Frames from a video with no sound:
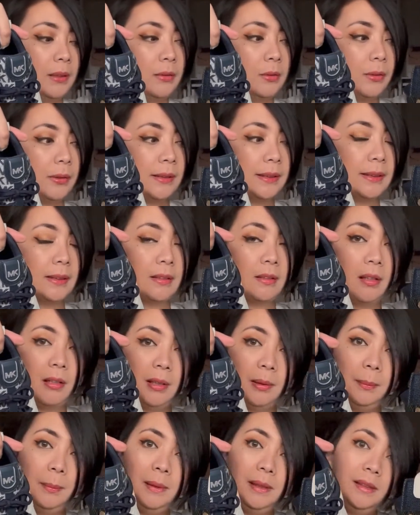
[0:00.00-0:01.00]
Kors
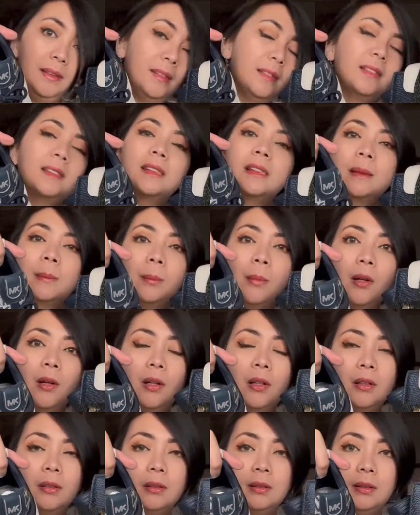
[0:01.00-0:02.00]
Carmen
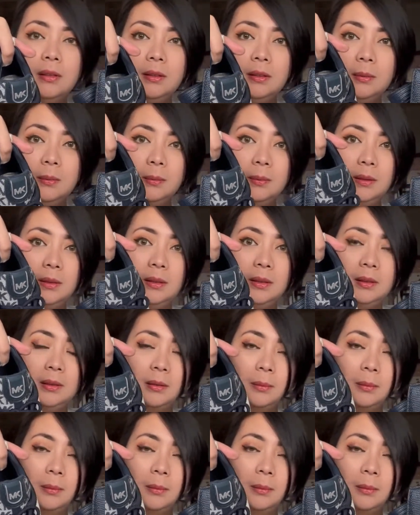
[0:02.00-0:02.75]
Small in the